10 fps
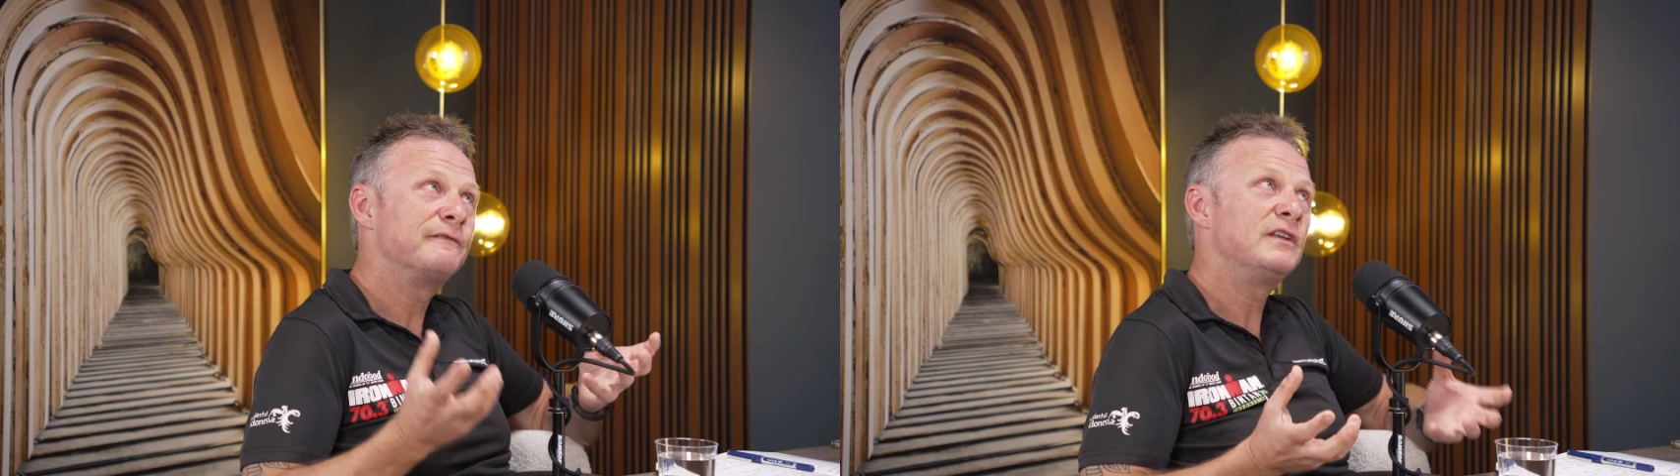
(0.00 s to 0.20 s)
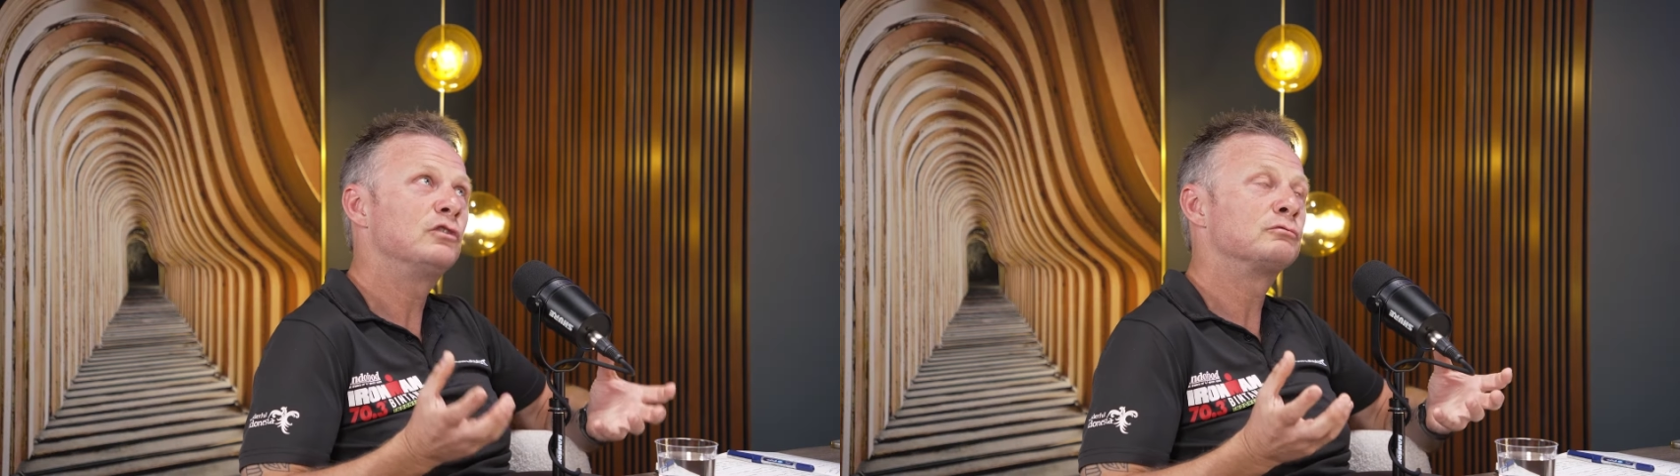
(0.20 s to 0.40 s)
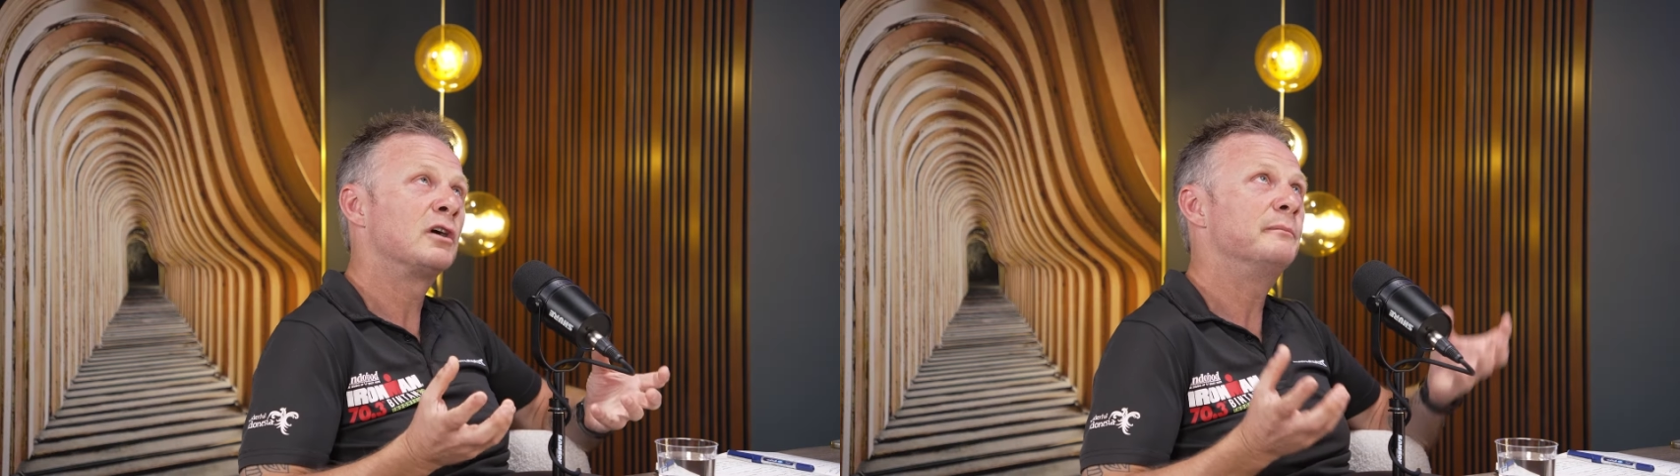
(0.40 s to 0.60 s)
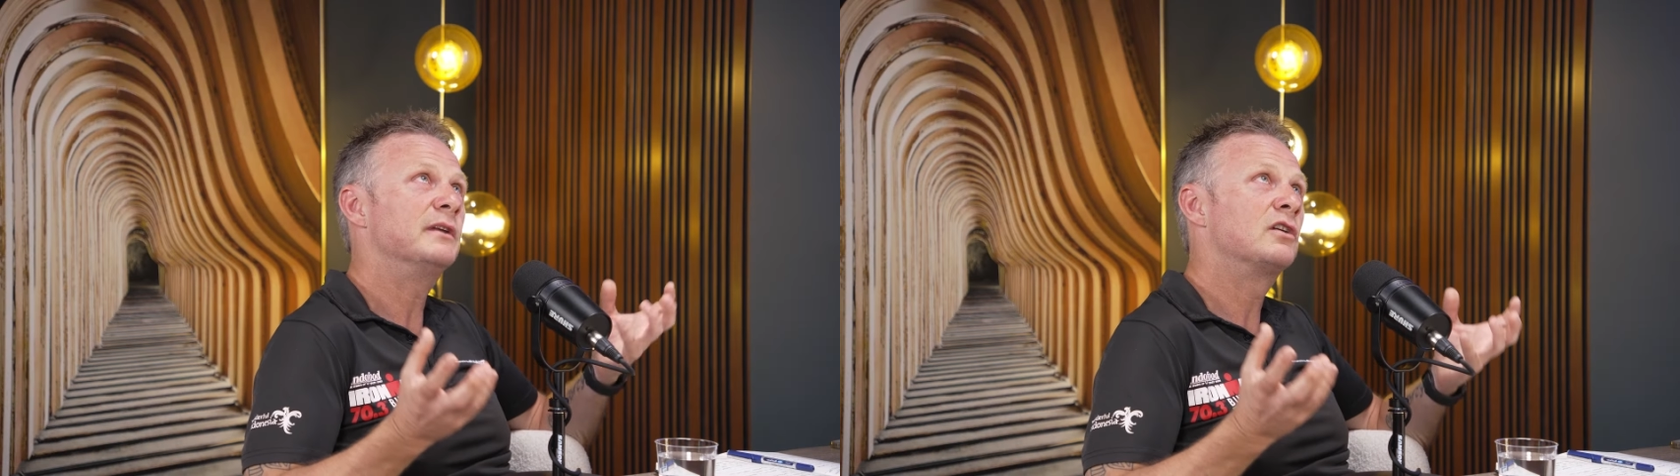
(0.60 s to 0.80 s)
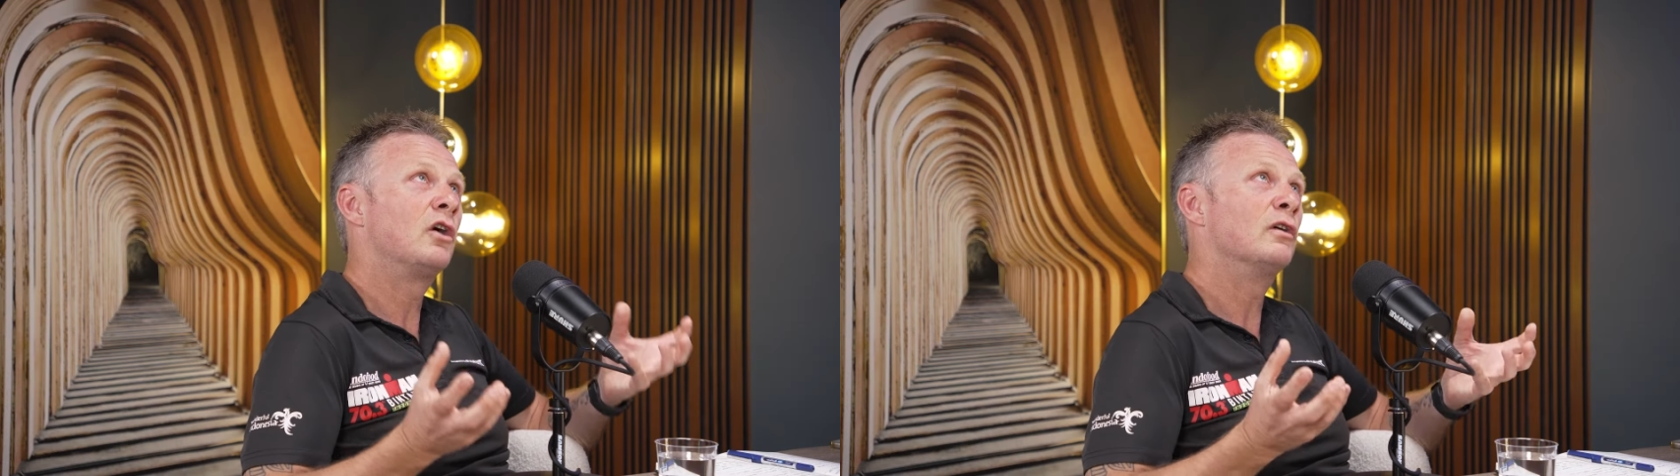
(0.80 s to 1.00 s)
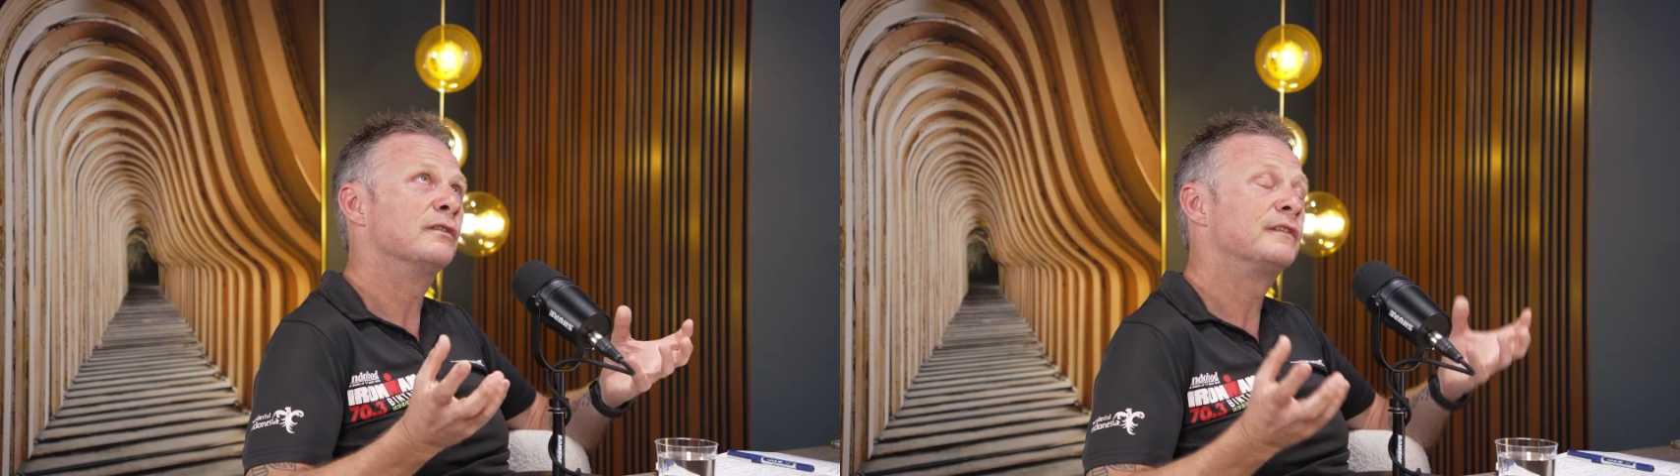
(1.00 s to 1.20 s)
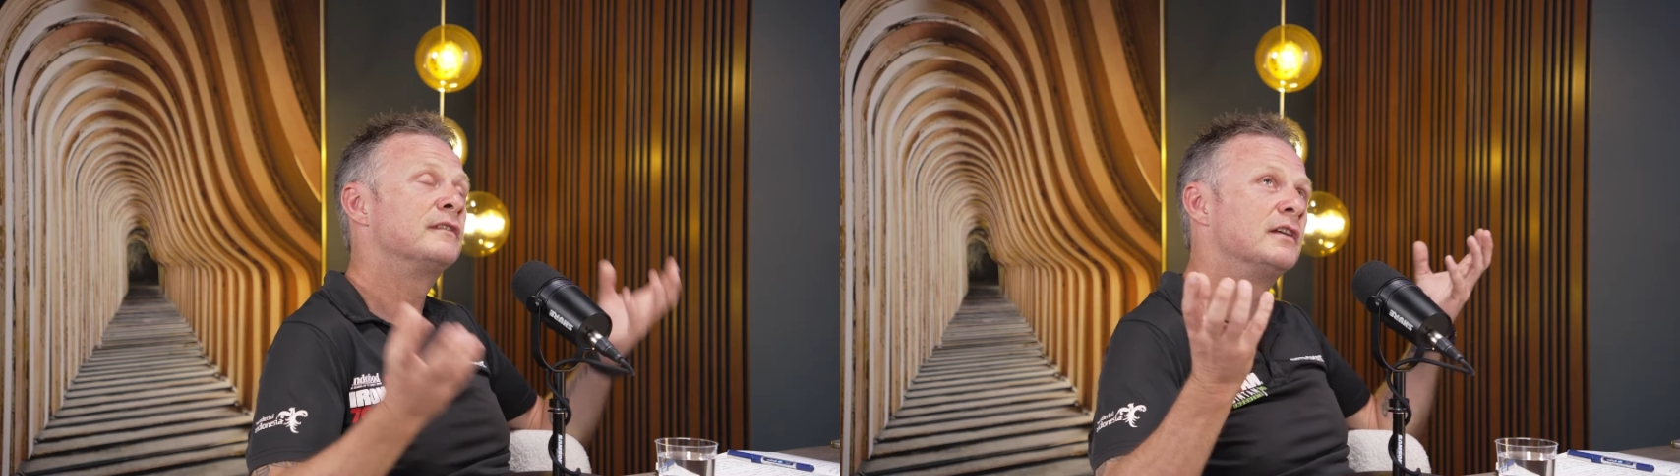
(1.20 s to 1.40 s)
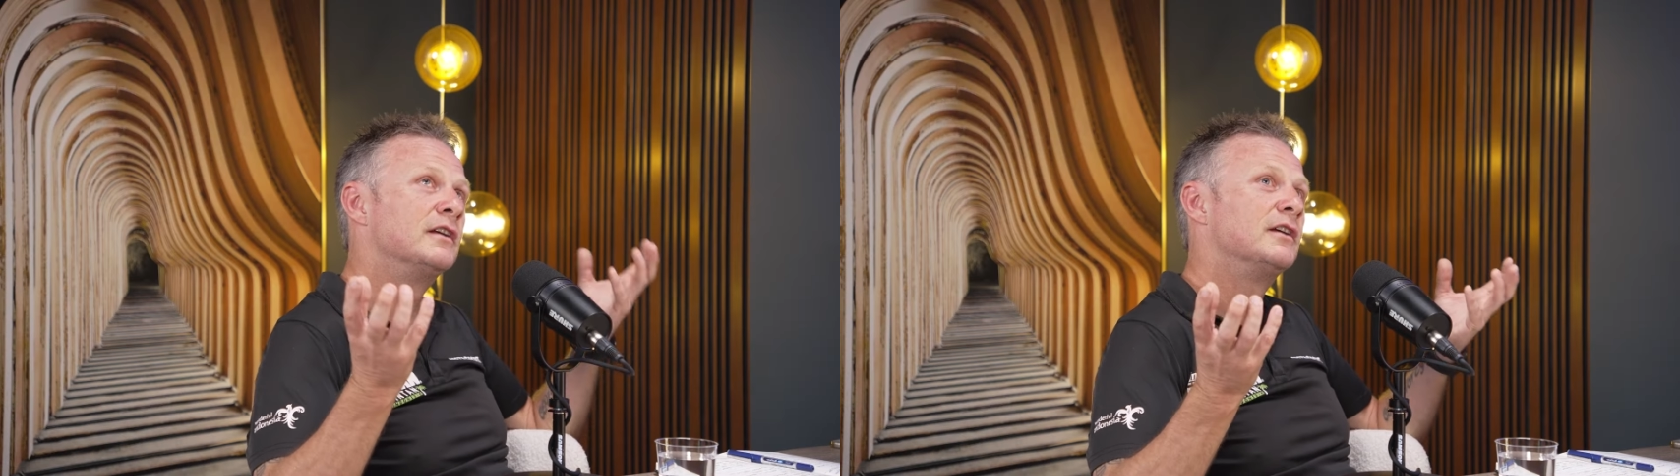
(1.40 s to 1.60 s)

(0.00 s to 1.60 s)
feels right because